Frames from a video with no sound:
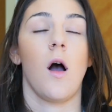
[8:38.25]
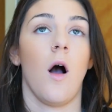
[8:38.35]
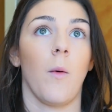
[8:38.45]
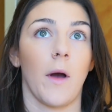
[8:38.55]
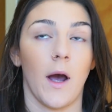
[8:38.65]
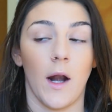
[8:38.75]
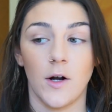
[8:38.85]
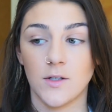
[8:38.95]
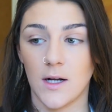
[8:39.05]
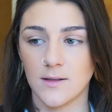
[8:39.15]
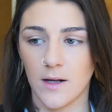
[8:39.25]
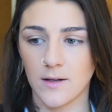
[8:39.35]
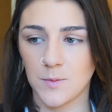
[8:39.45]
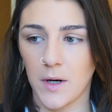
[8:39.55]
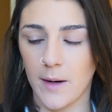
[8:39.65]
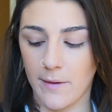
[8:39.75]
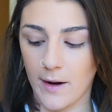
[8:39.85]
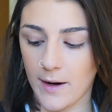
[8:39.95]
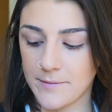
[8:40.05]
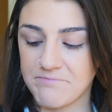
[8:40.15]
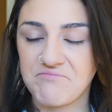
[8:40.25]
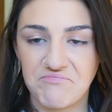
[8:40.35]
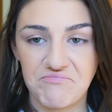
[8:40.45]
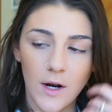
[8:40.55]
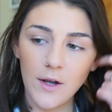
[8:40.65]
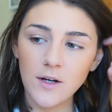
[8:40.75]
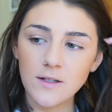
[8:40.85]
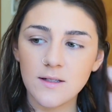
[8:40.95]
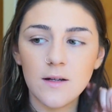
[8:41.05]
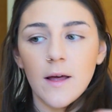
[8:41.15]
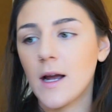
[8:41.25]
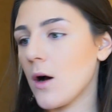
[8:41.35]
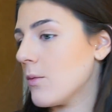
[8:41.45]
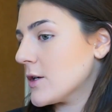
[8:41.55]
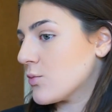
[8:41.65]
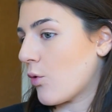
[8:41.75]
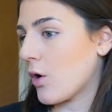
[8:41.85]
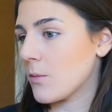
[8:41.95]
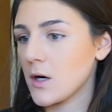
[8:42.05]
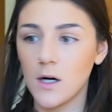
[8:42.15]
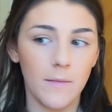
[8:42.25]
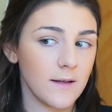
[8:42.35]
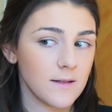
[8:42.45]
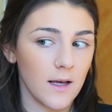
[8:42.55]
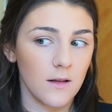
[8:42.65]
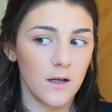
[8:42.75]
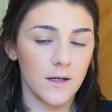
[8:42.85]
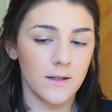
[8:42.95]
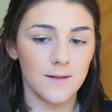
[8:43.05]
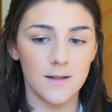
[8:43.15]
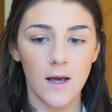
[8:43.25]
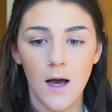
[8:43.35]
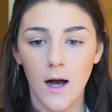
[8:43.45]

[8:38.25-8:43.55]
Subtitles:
Oh my god, I just got setting spray in my eye. So now you can just see like how much warmer my skin looks.